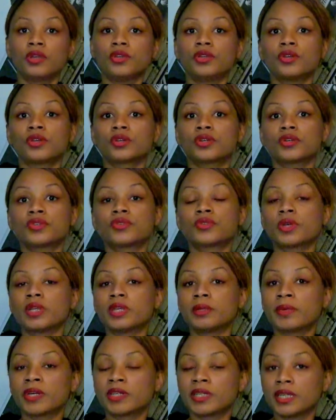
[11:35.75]
You're not good to
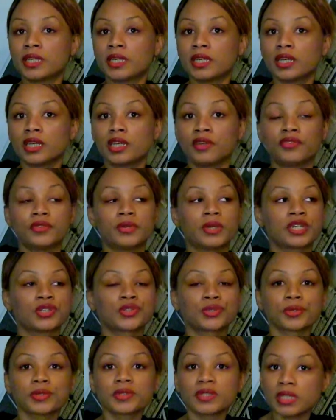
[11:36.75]
anybody if you're
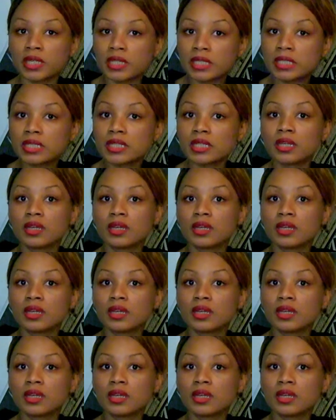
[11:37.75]
exhausted.